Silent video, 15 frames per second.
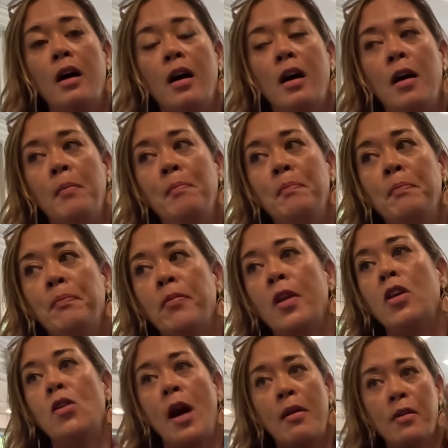Um,
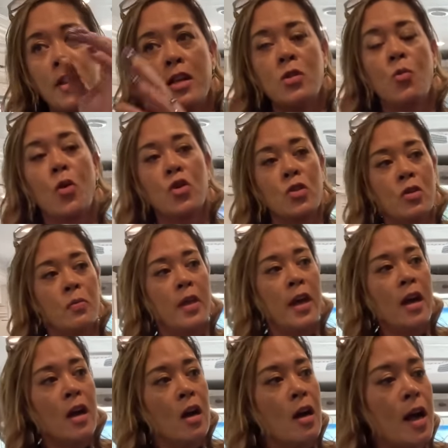you have a nice wardrobe
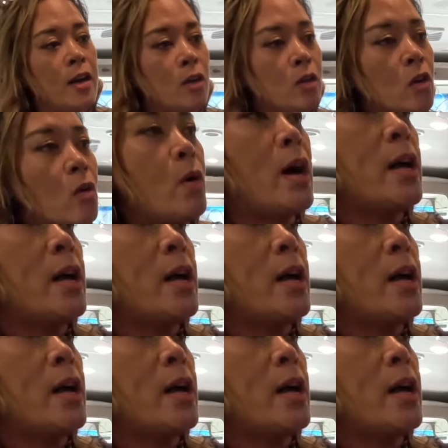there. Yep. I don't know